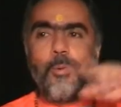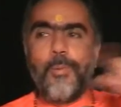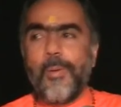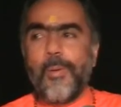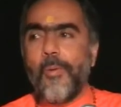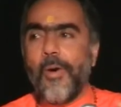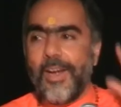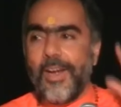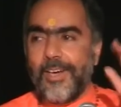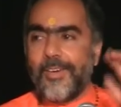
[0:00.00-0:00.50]
would be
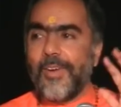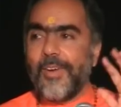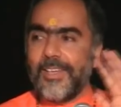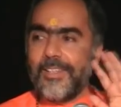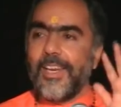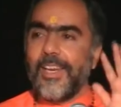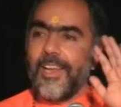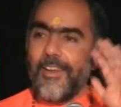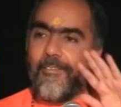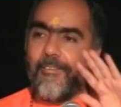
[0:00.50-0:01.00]
more
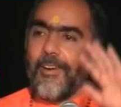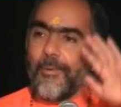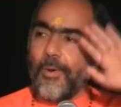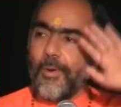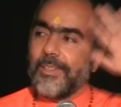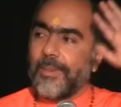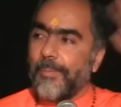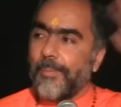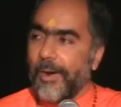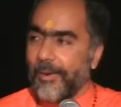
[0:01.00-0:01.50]
interesting if it
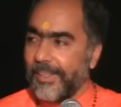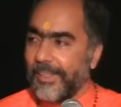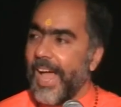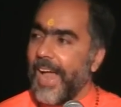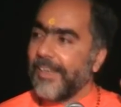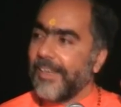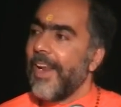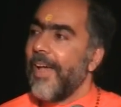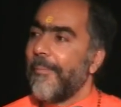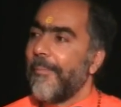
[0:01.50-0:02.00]
was about
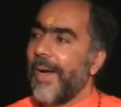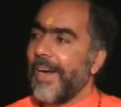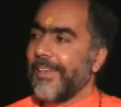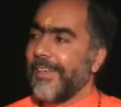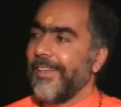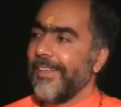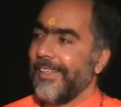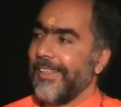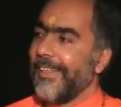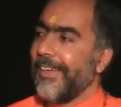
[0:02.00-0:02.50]
that. But,